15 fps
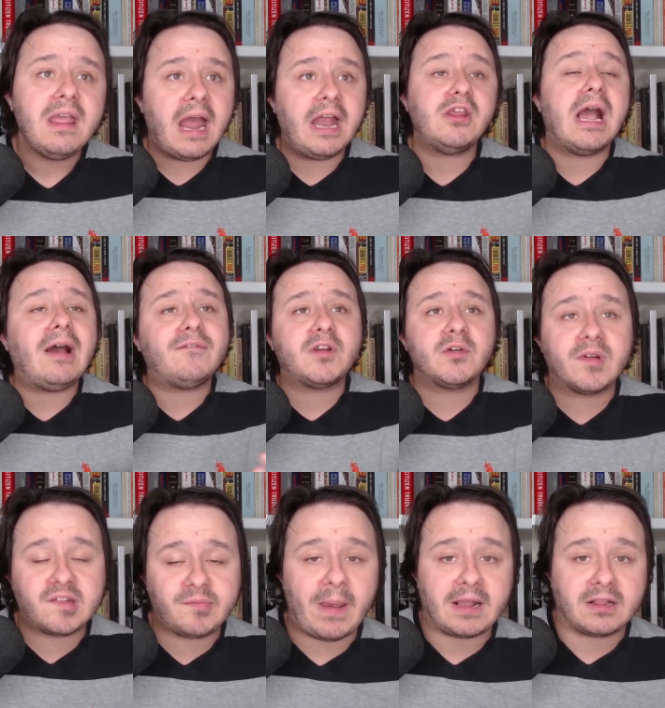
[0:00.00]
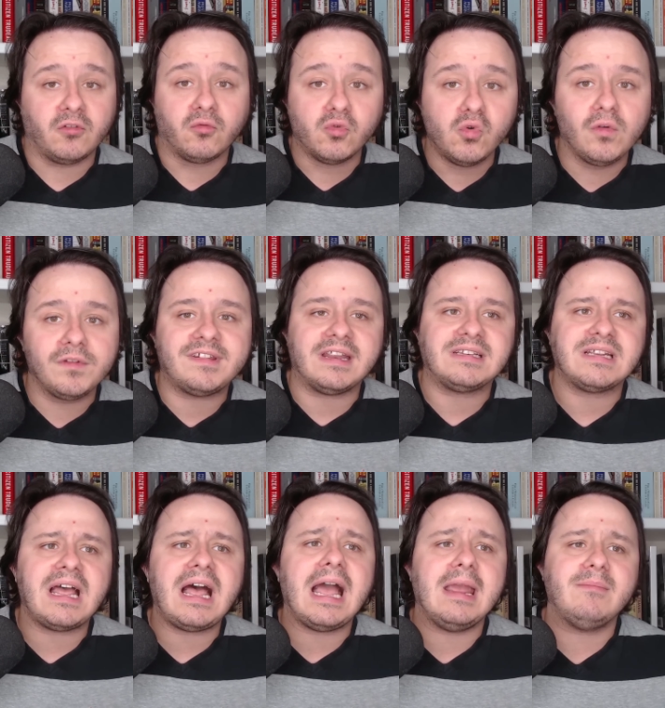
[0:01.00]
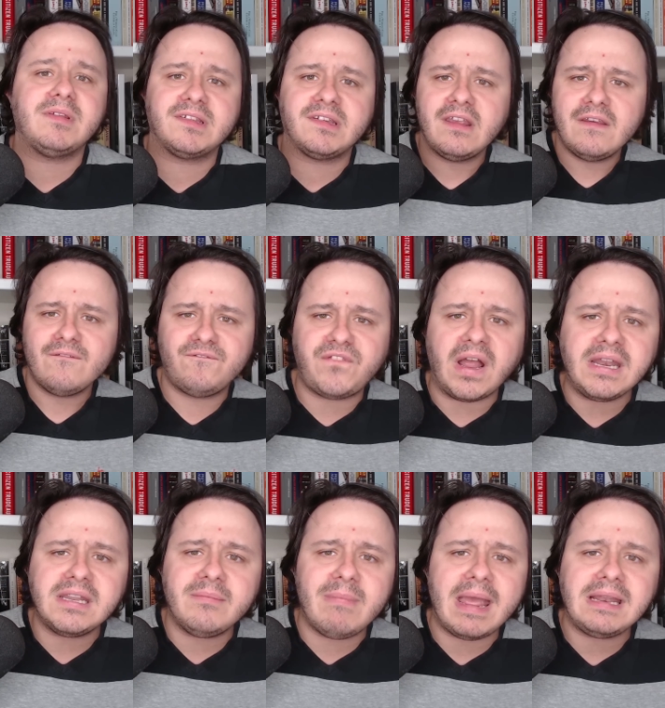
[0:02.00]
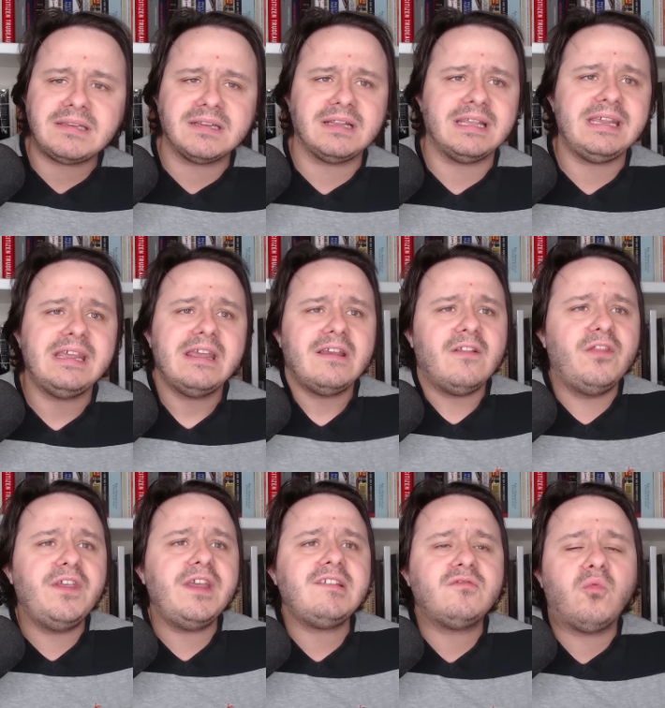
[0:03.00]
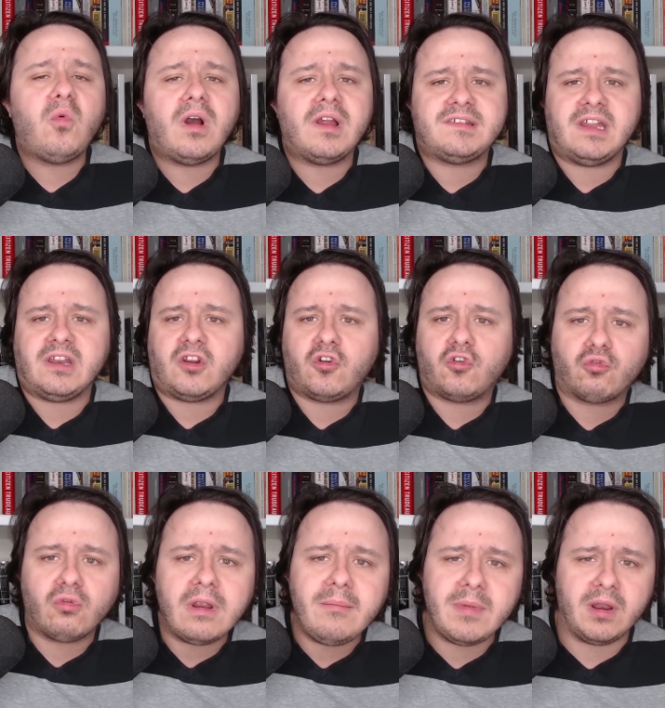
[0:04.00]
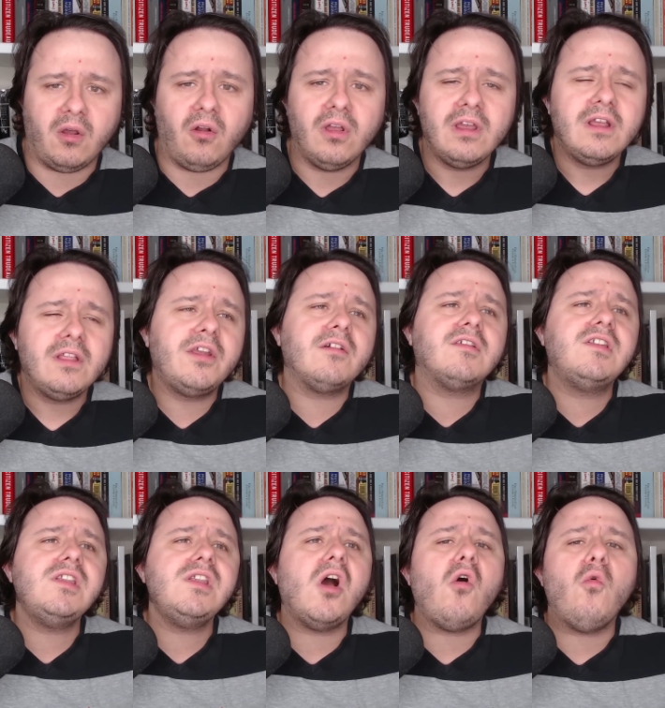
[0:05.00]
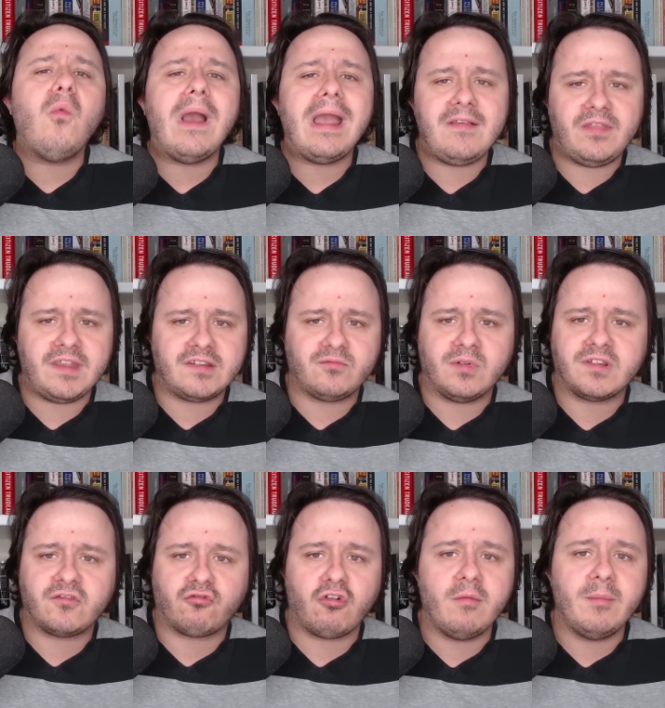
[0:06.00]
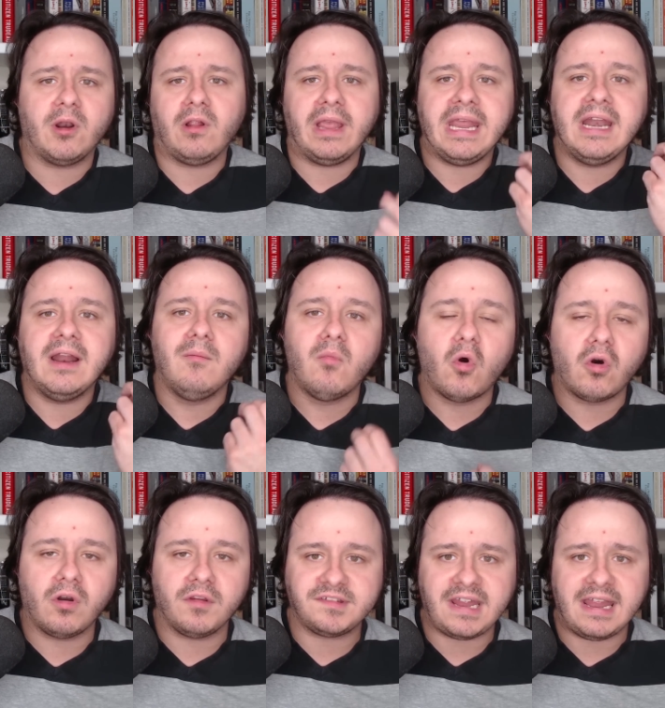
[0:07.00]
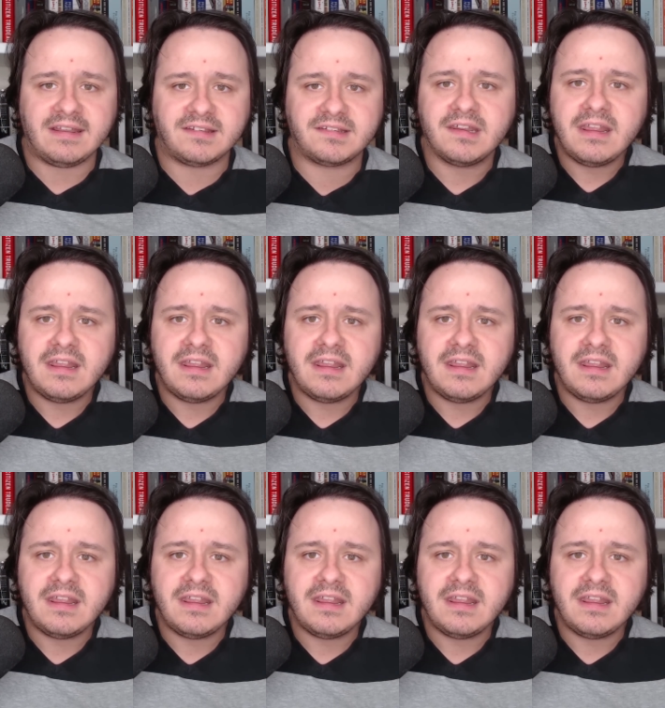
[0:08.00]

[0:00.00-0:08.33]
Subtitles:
and you have to respect the rules at times, fundamentally, this wasn't criminal. There's no way this was criminal in a moral sense.